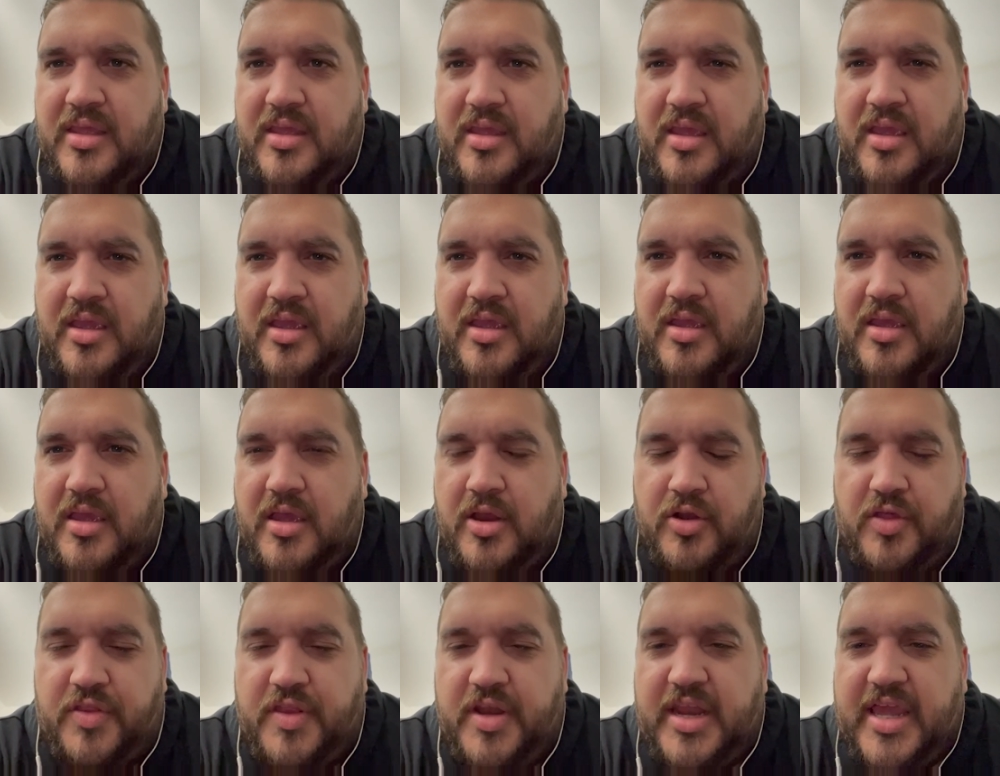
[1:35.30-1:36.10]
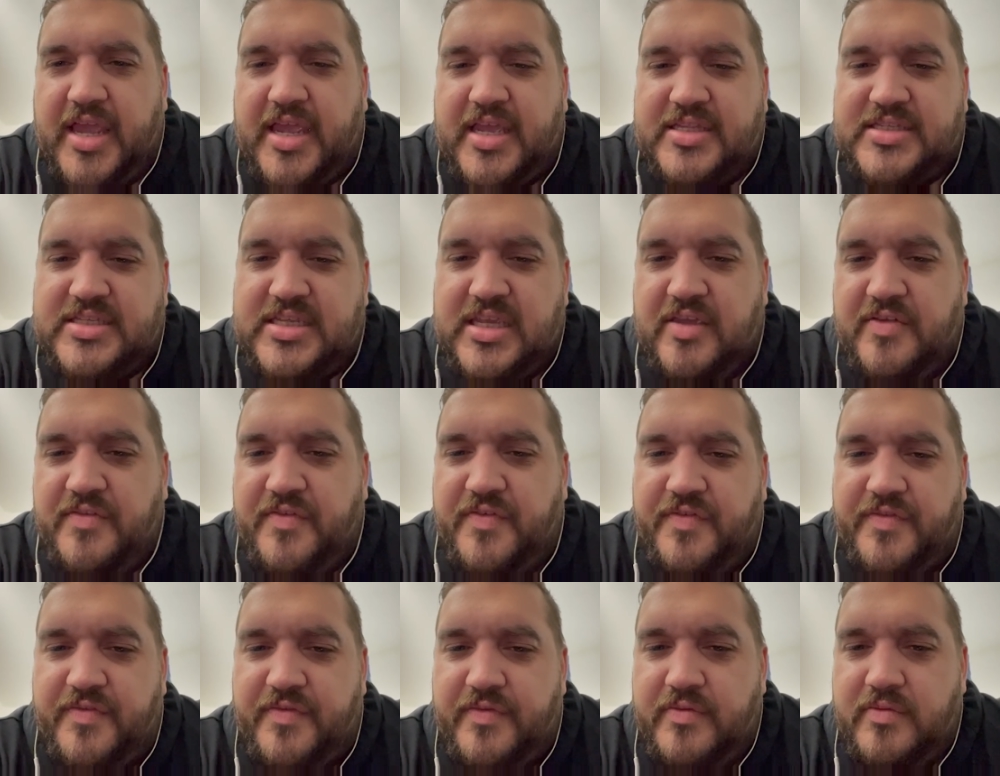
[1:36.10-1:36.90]
Another
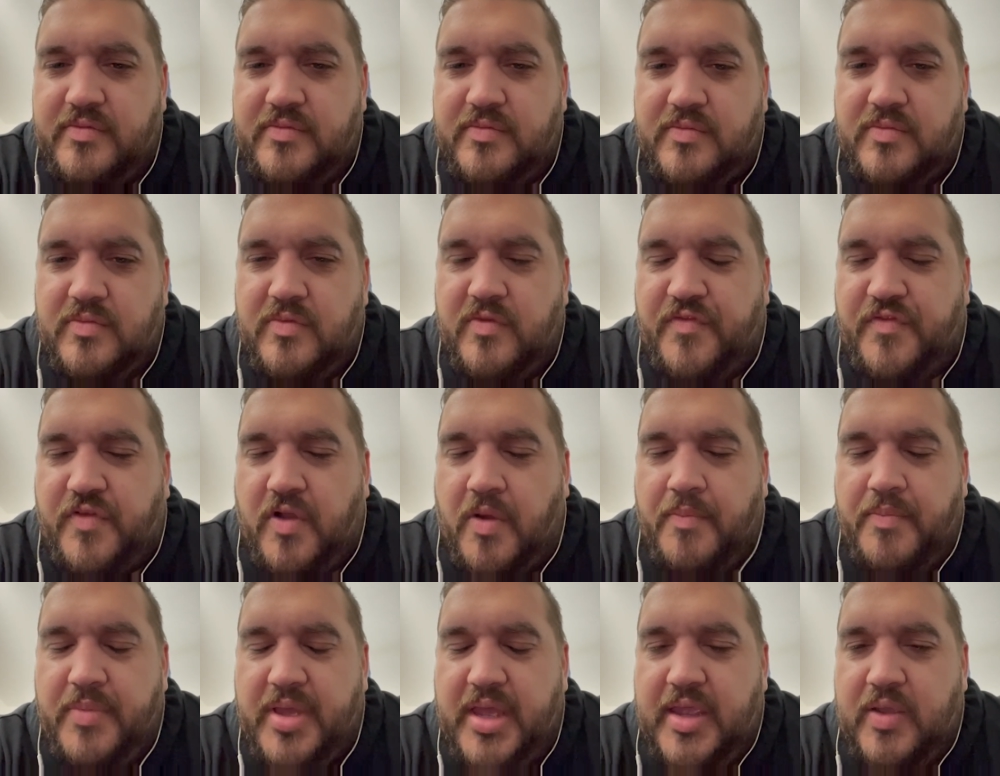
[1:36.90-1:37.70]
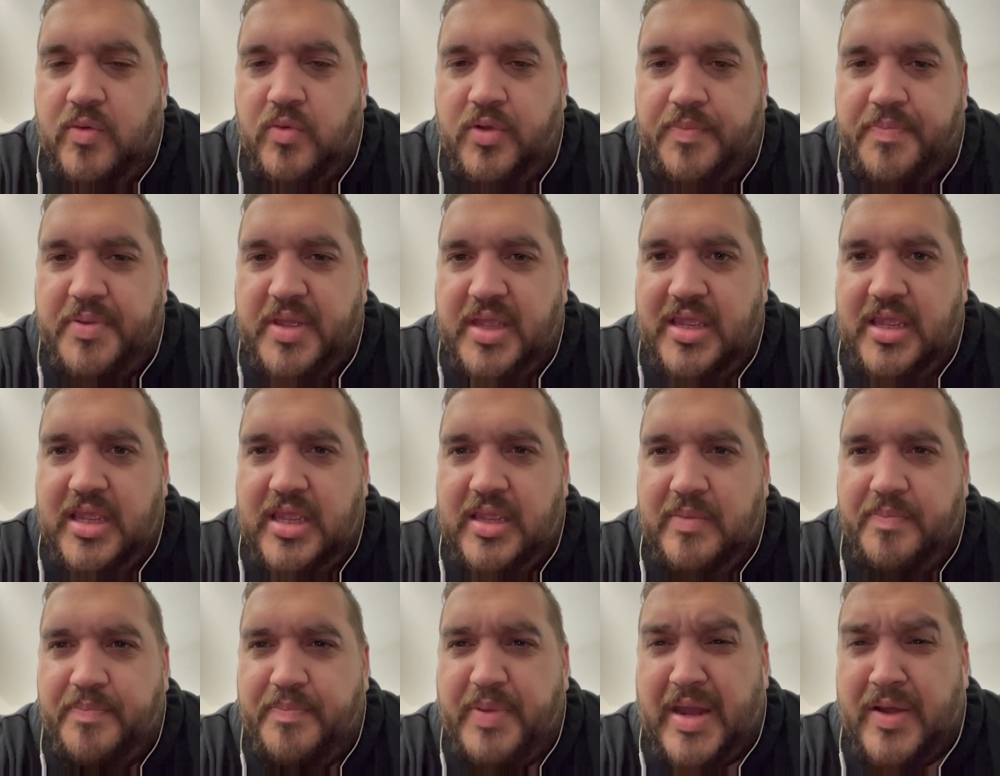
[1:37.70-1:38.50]
negative from me would
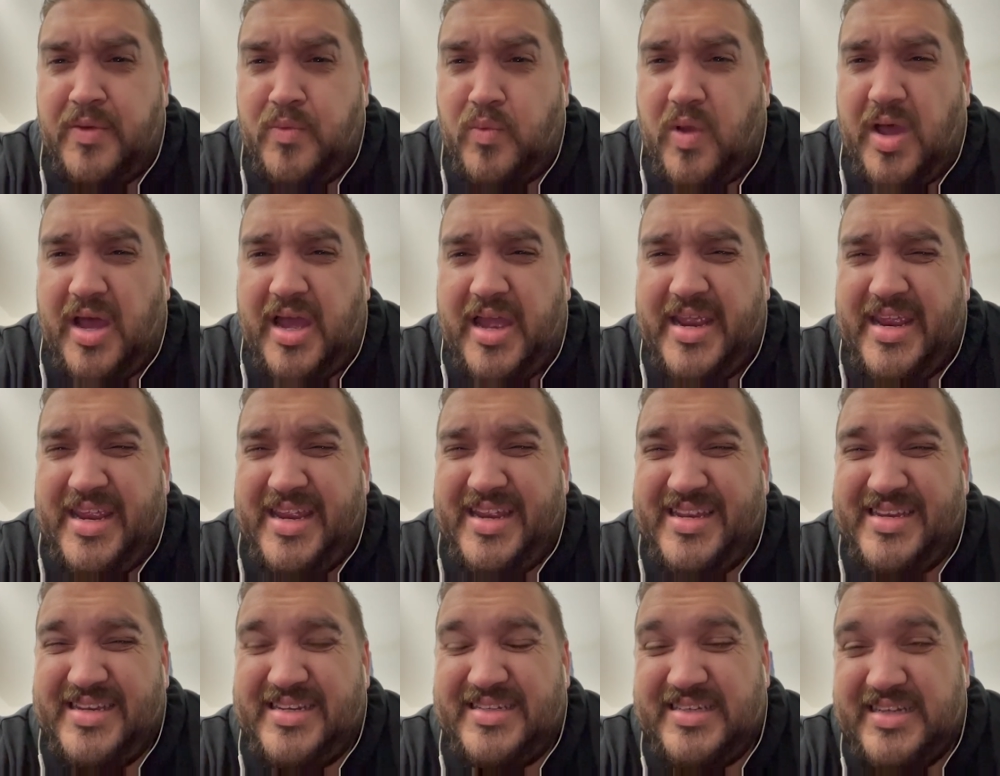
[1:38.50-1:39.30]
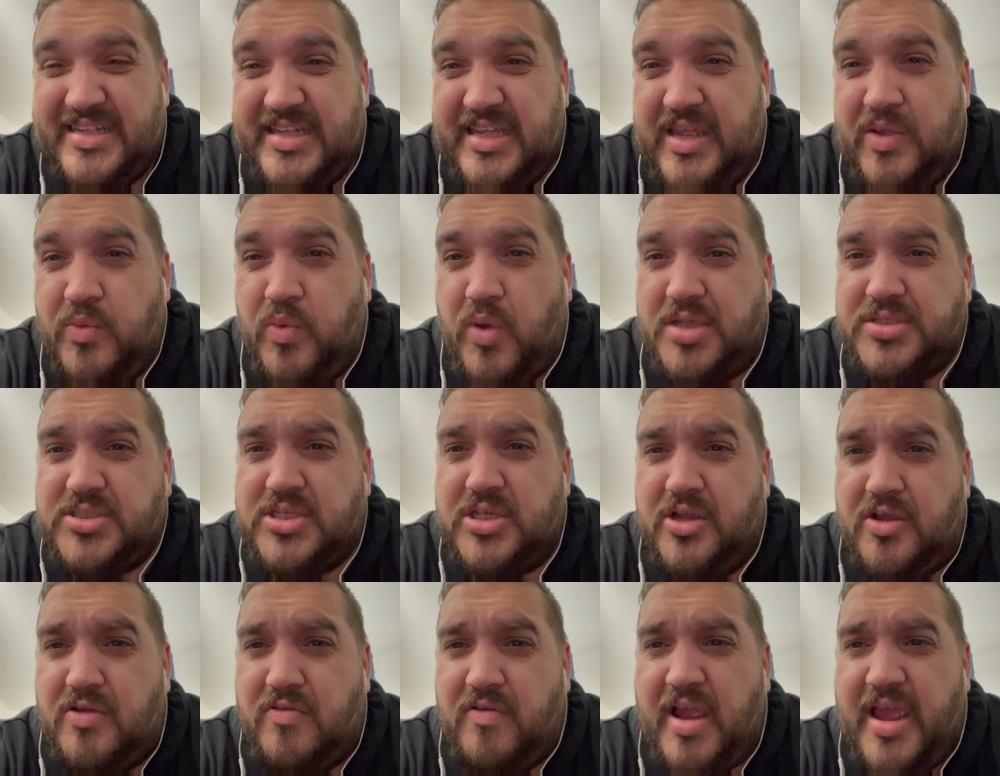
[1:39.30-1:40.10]
be Ben White. He
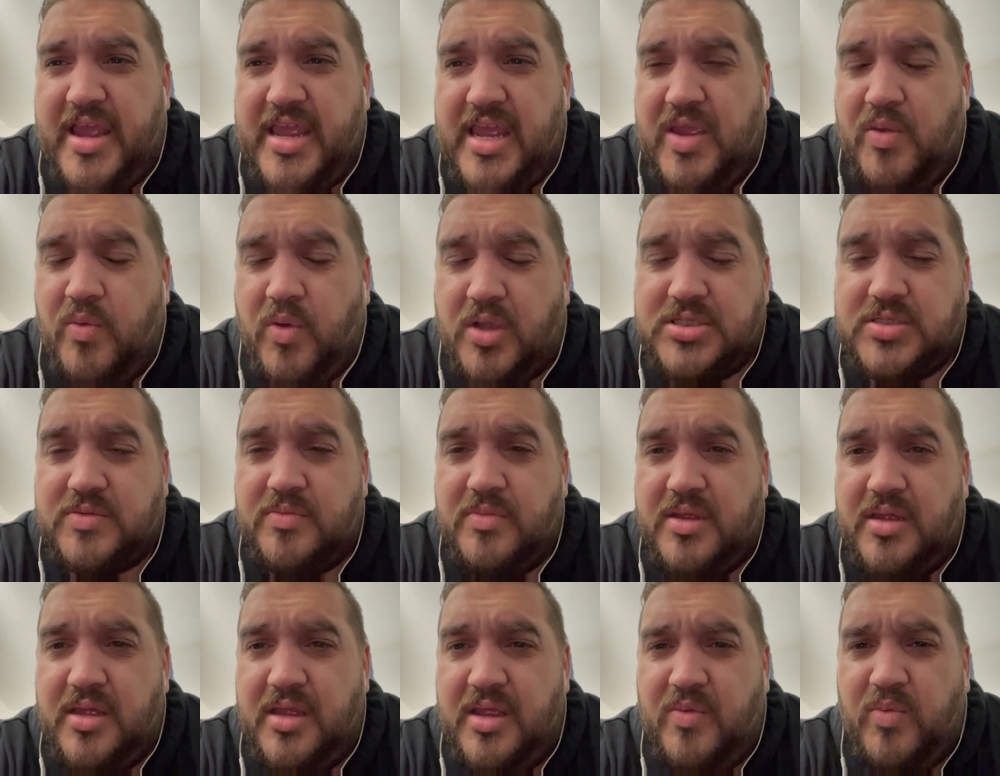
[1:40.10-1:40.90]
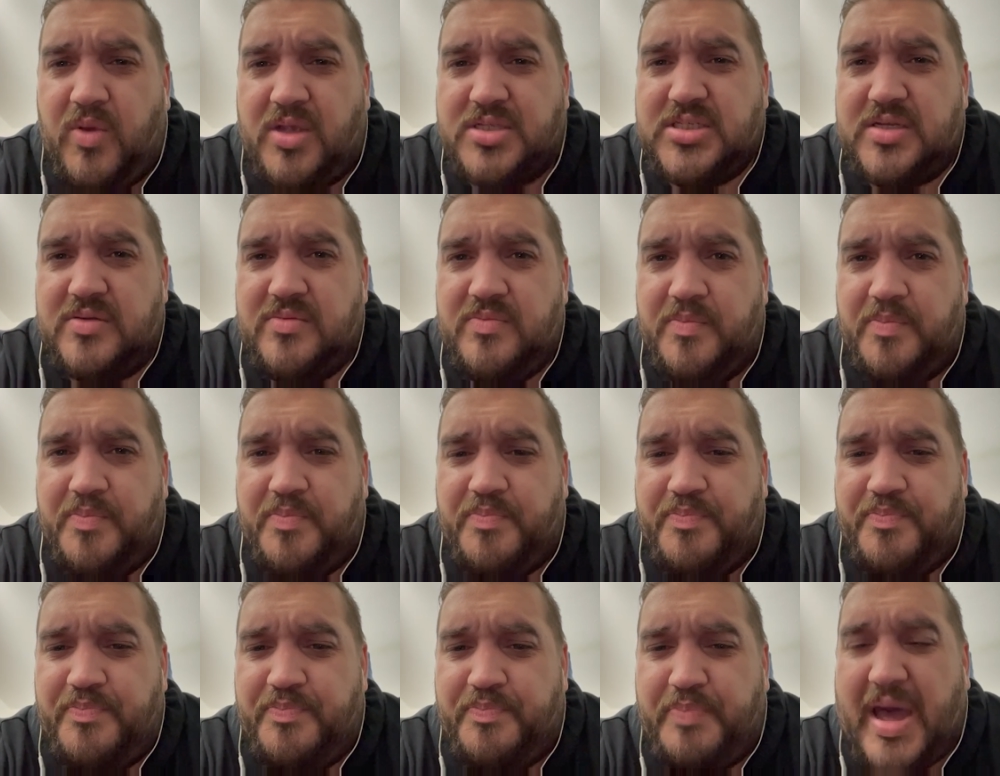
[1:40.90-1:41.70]
wasn't great. He wasn't
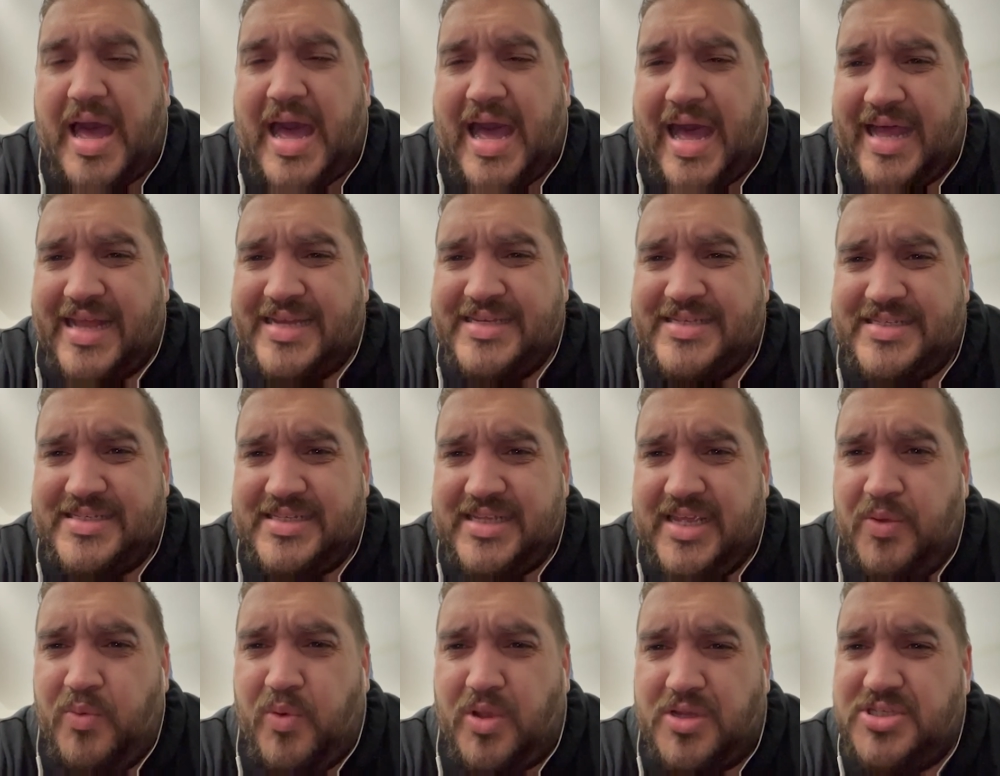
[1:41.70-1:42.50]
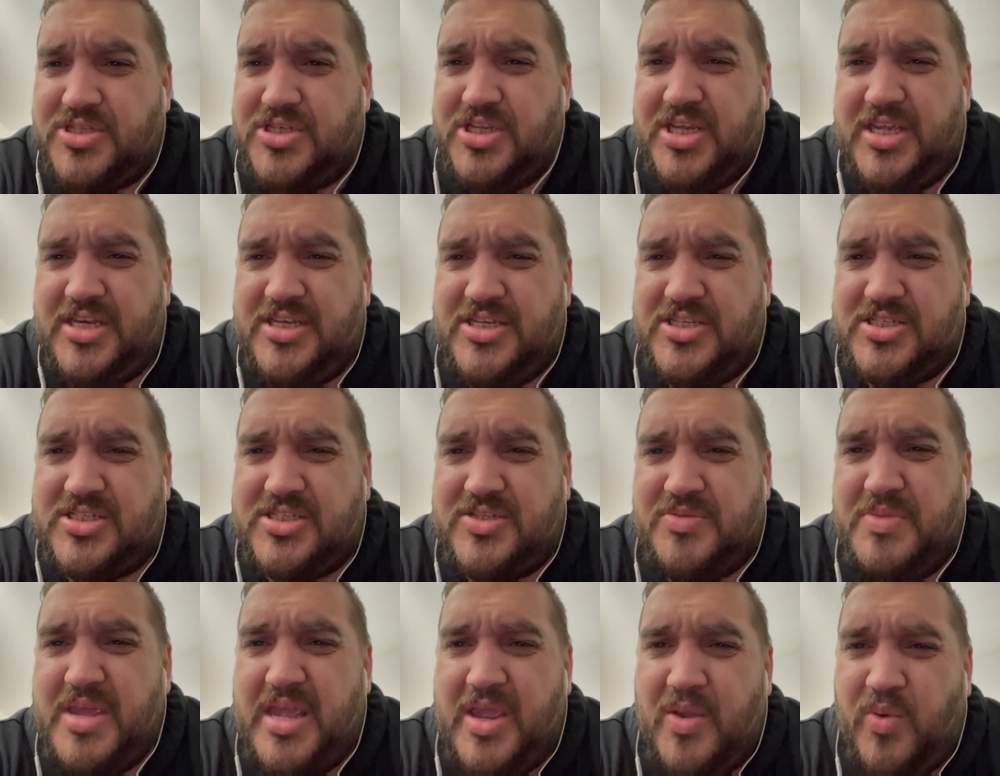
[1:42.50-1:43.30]
bad. He
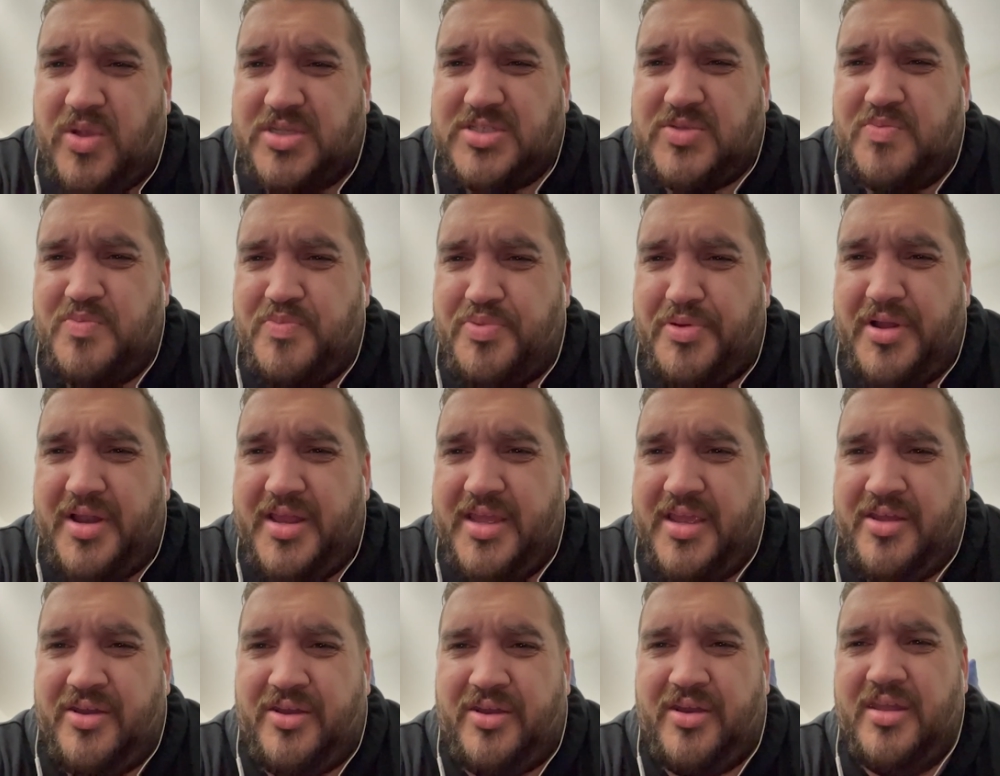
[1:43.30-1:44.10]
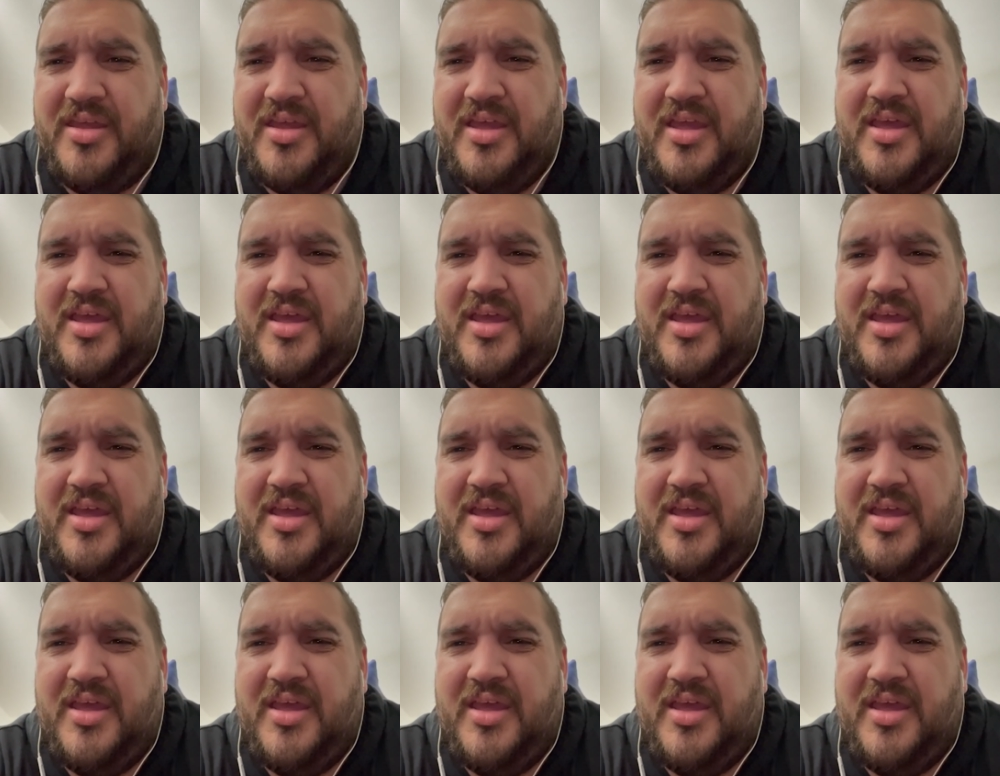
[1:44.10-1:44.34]
wasn't brilliant.